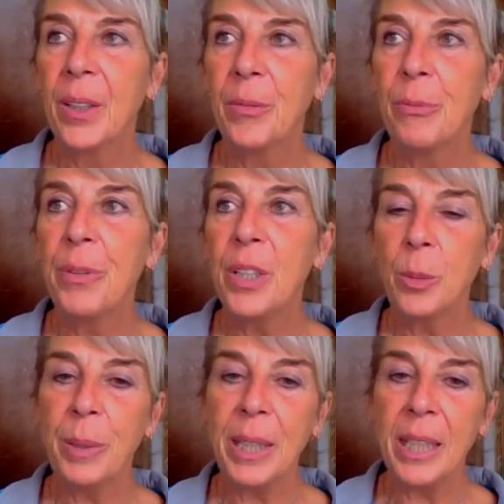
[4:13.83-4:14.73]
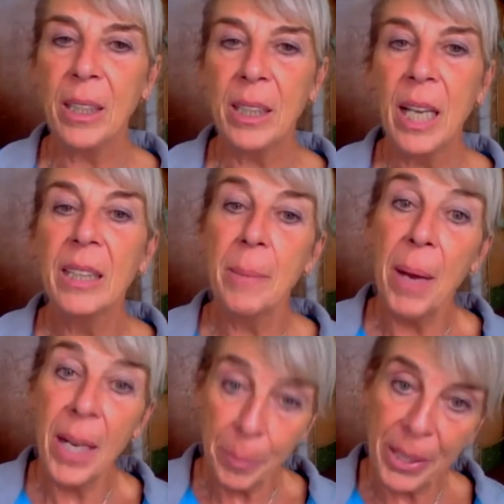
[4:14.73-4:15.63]
fear to be killed. There
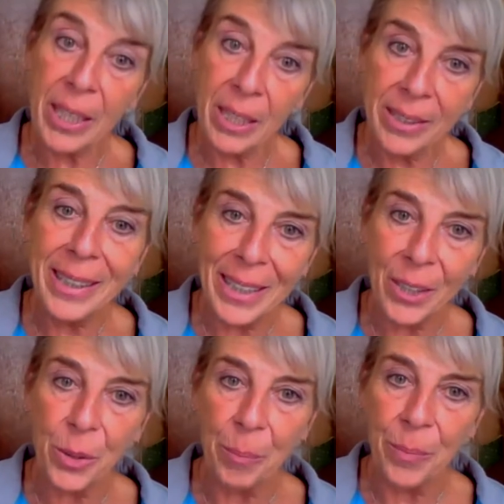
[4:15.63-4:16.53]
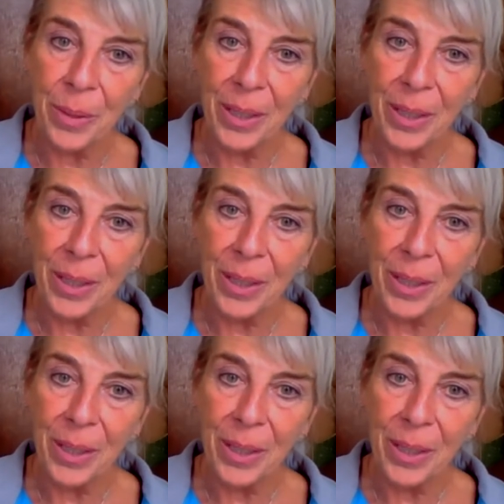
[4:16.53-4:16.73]
might be in a delirium.